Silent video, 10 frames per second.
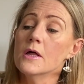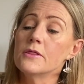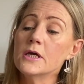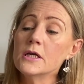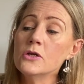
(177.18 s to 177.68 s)

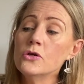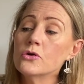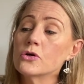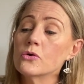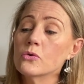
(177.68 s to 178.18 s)
Then you
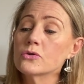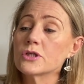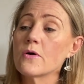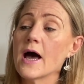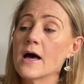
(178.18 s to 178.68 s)
can also
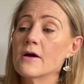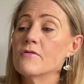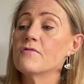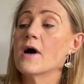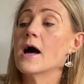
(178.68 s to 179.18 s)
have,